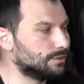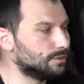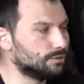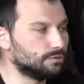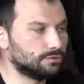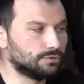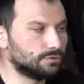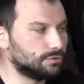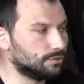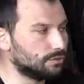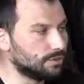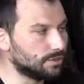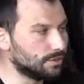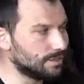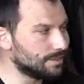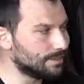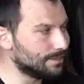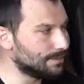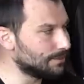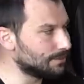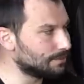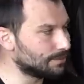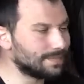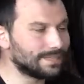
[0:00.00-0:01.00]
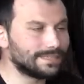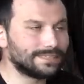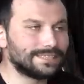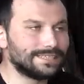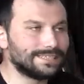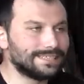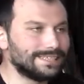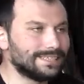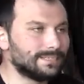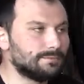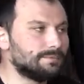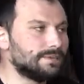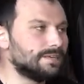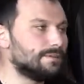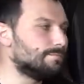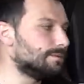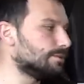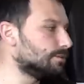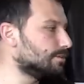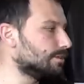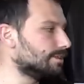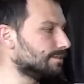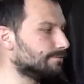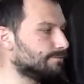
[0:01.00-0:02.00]
You're not going to be
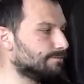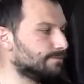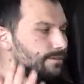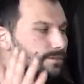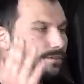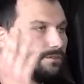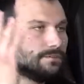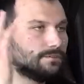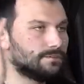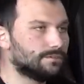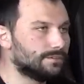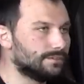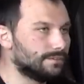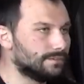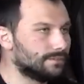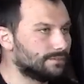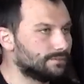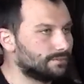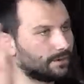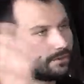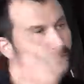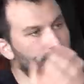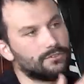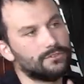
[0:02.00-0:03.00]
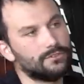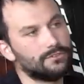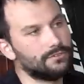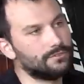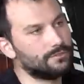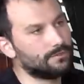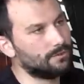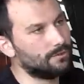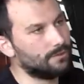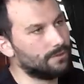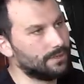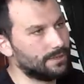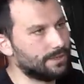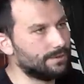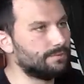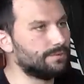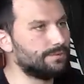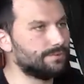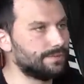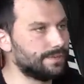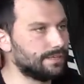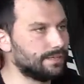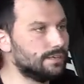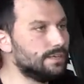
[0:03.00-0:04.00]
able to configure the traction control and
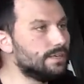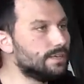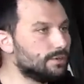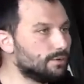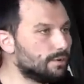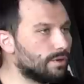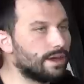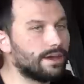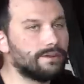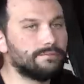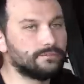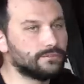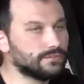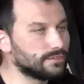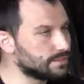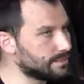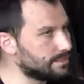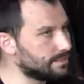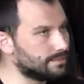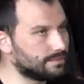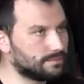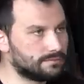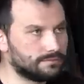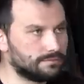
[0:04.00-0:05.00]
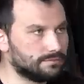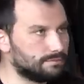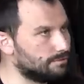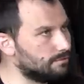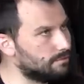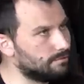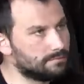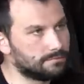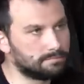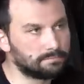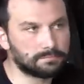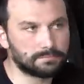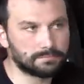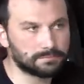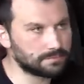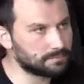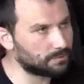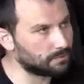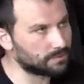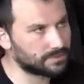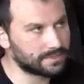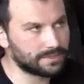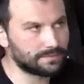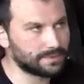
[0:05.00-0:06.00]
everything. You have just two
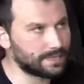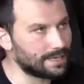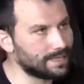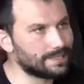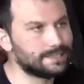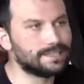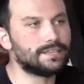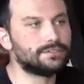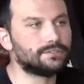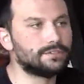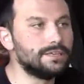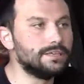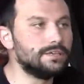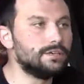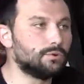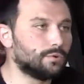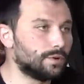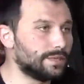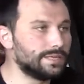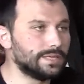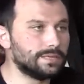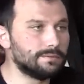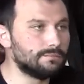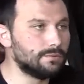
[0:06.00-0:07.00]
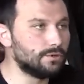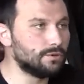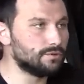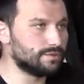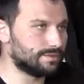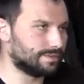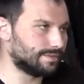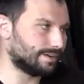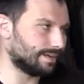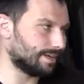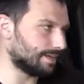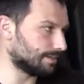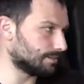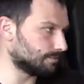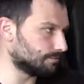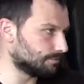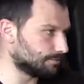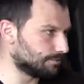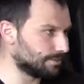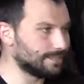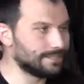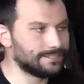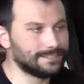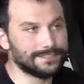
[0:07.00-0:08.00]
or something like that riding modes, like
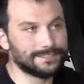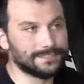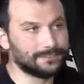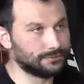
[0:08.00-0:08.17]
rain